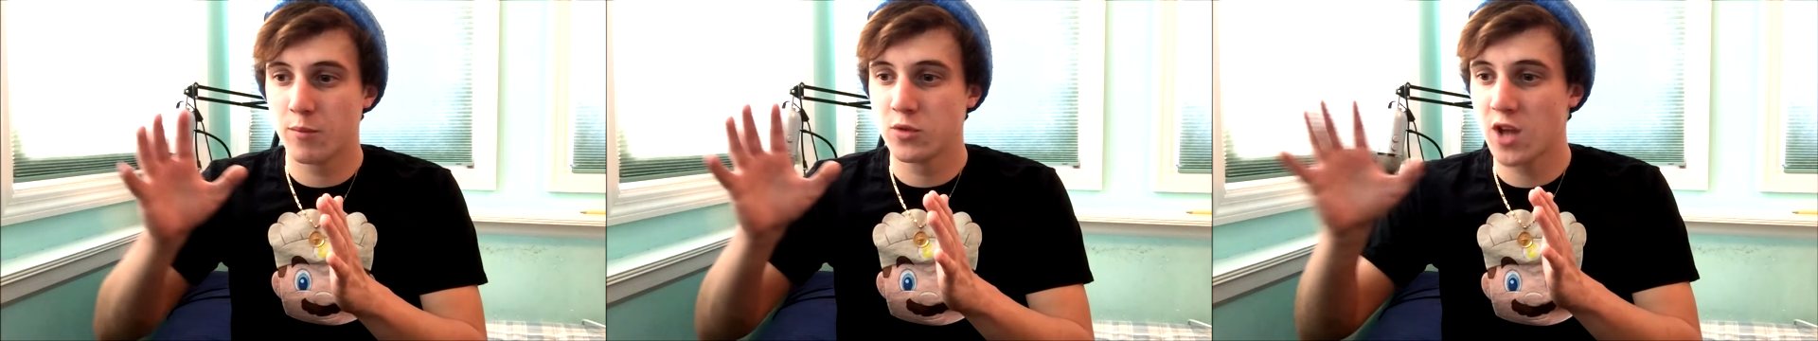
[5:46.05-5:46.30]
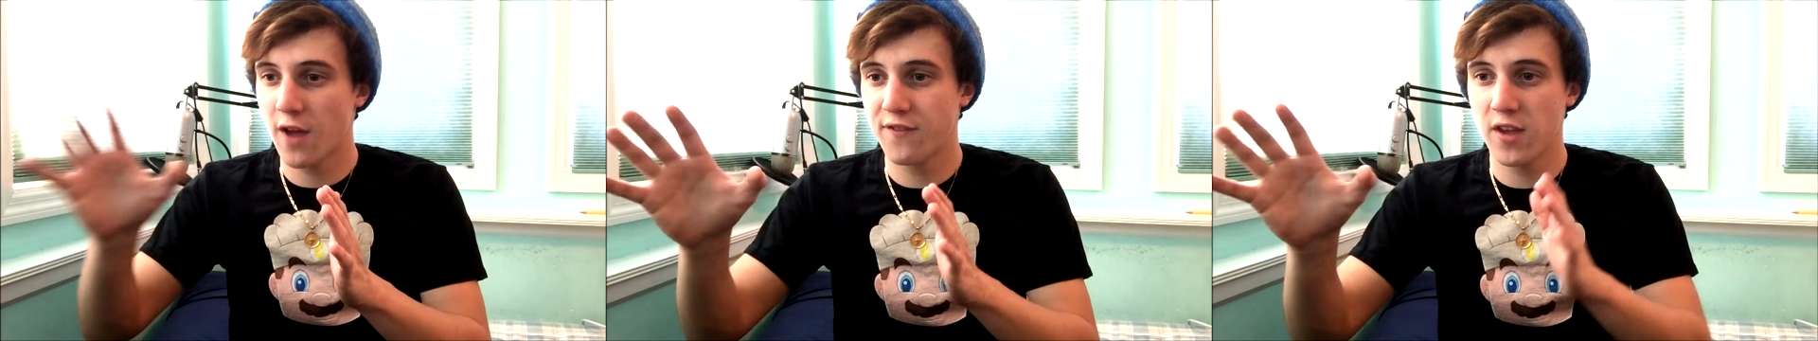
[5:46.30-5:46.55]

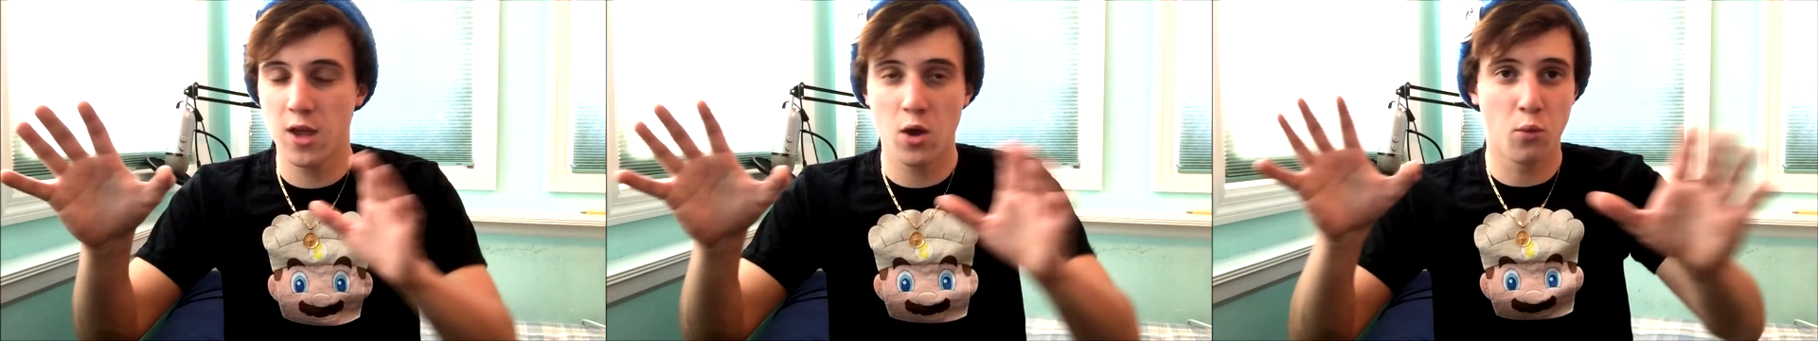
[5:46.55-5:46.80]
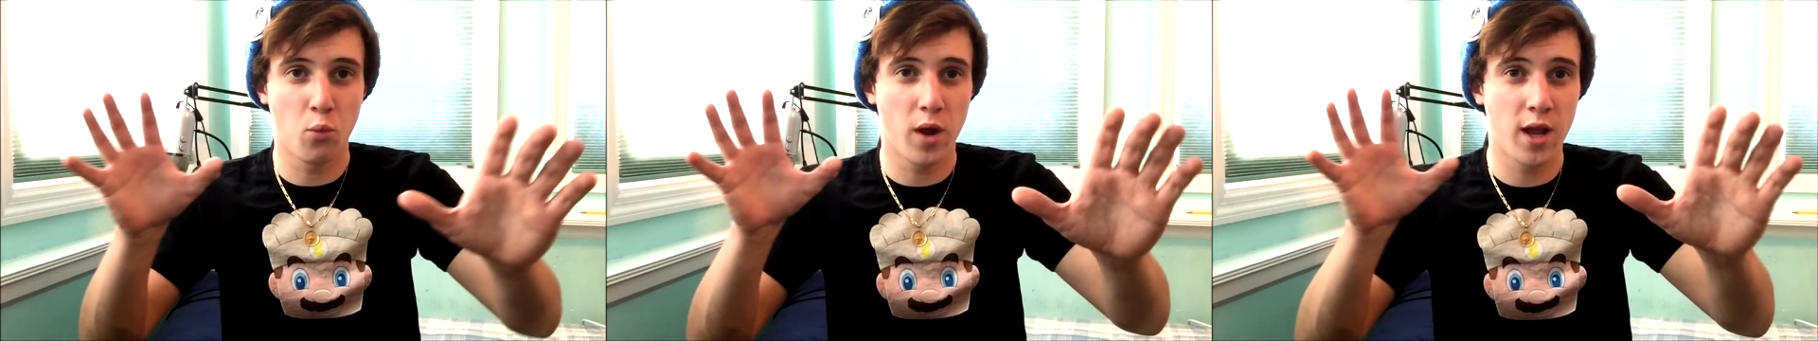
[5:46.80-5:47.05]

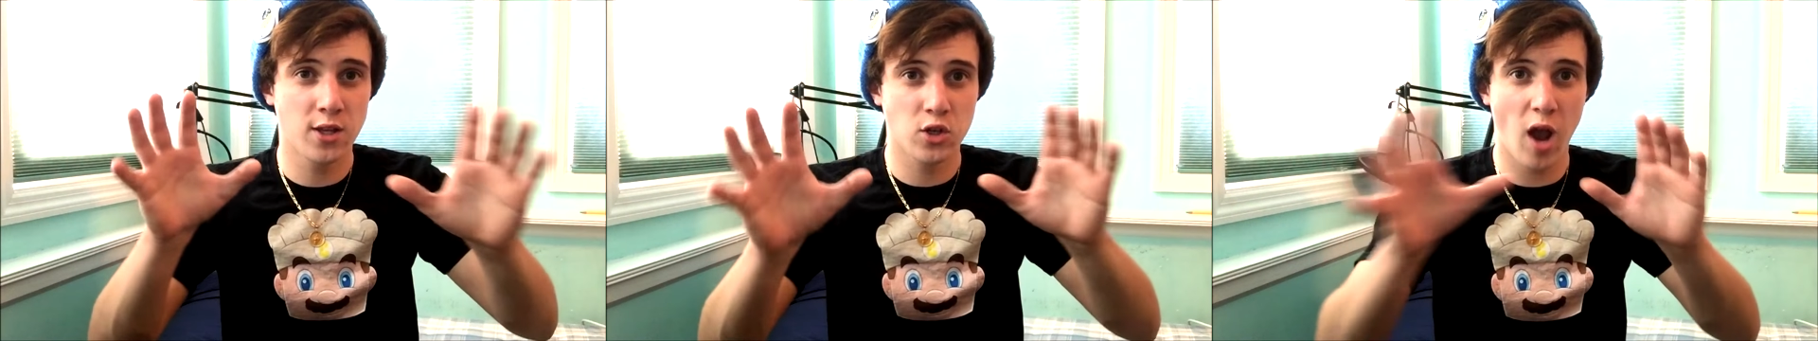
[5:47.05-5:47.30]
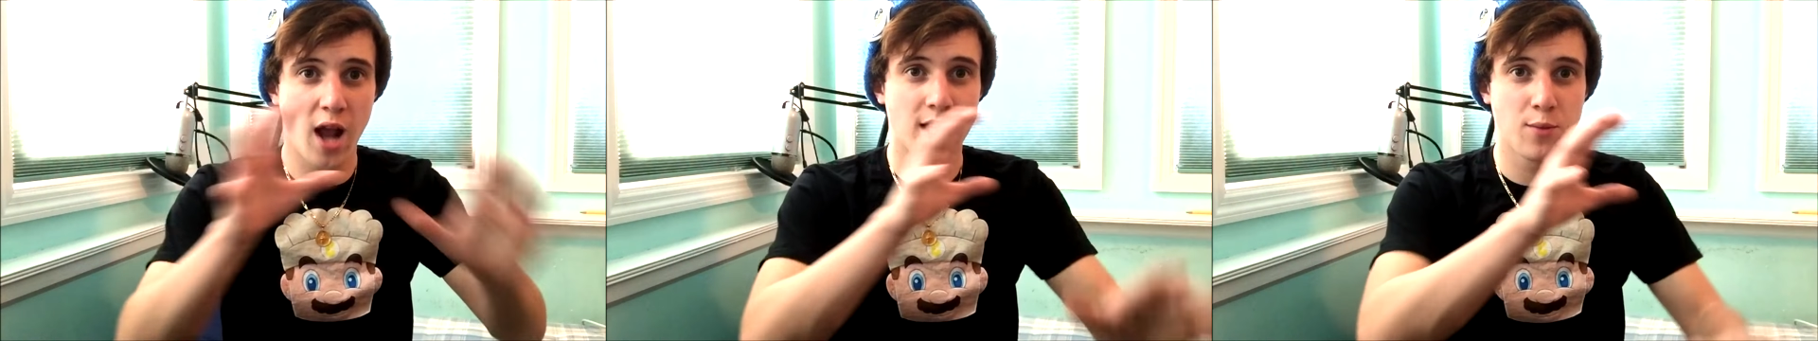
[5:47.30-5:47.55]
Jeffy
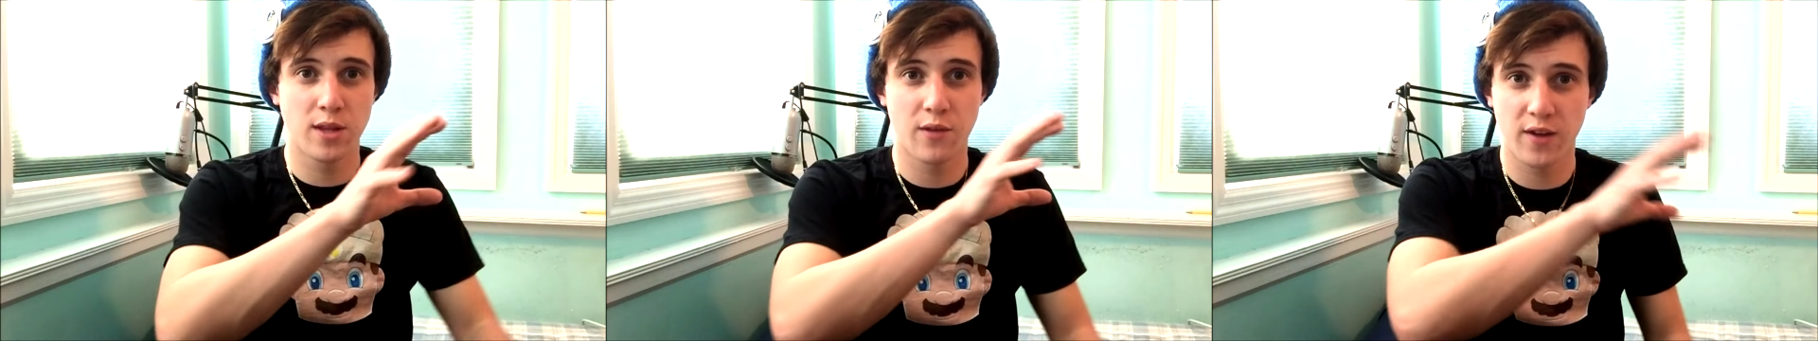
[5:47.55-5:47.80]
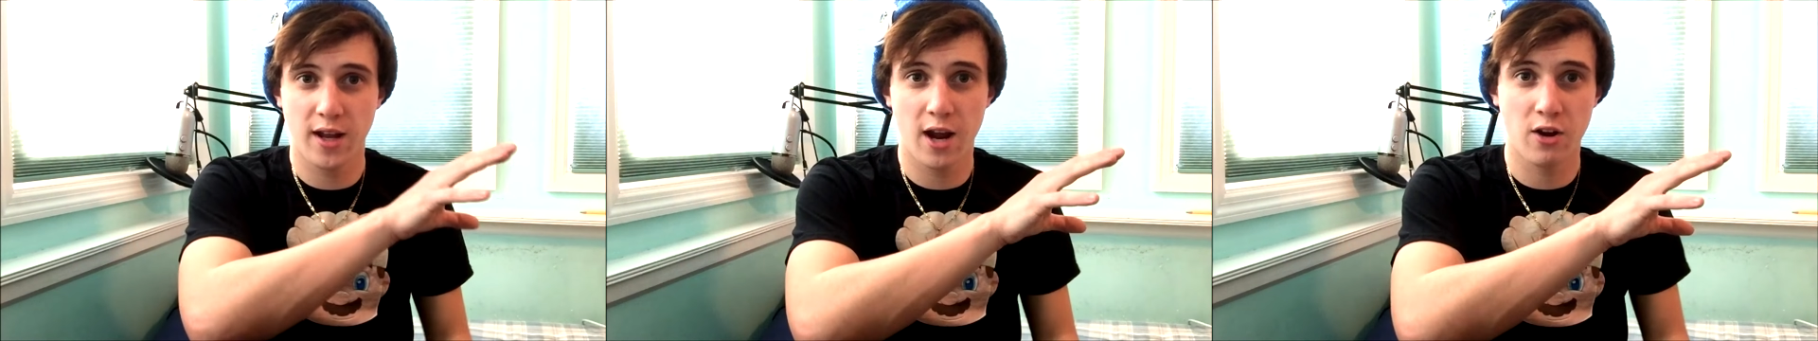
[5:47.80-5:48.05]
interacting with
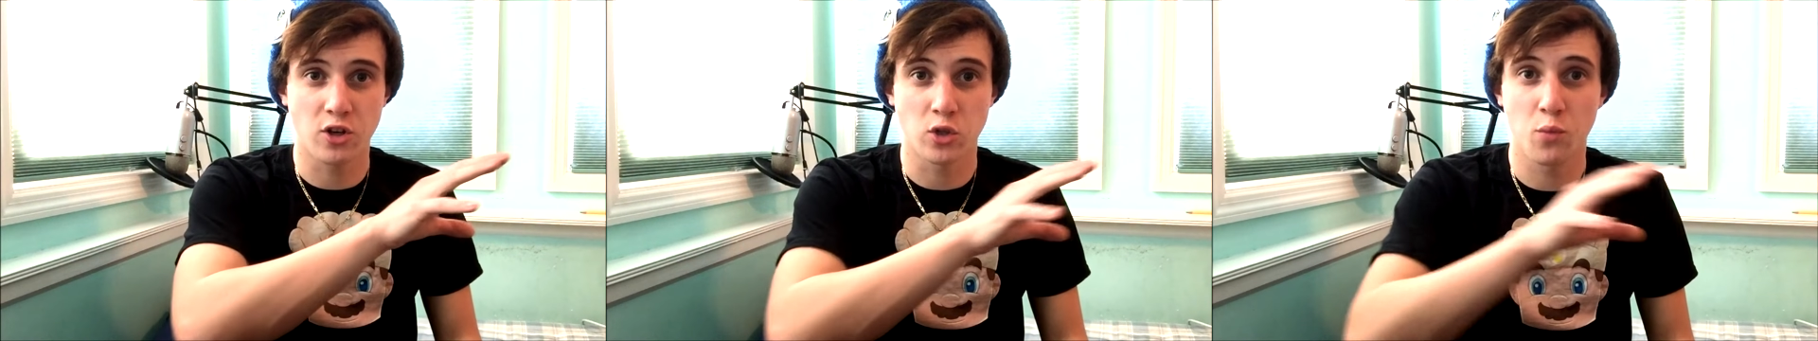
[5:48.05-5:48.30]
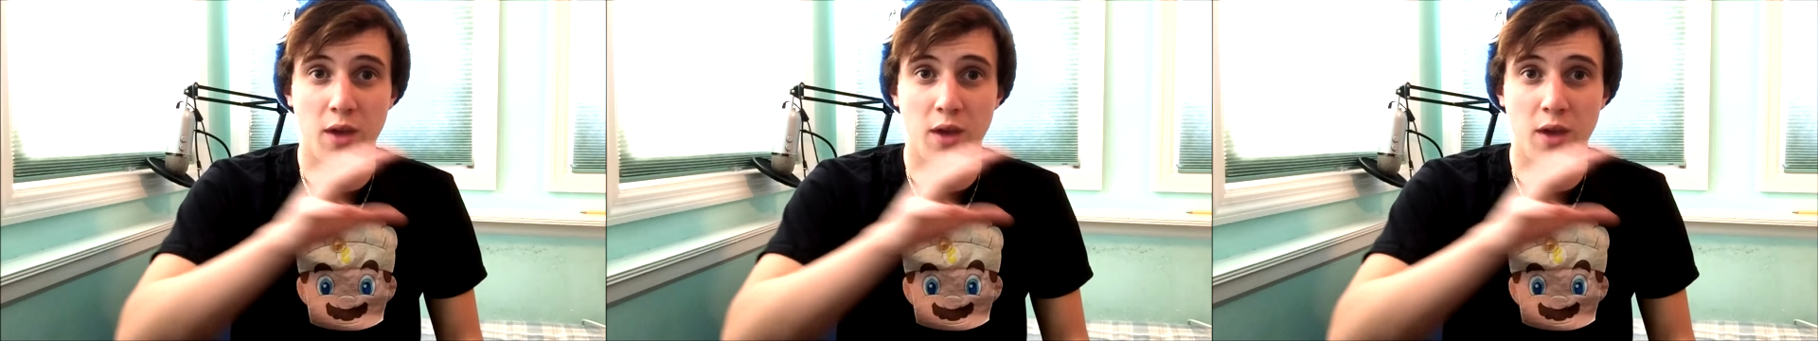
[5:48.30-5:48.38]
different characters.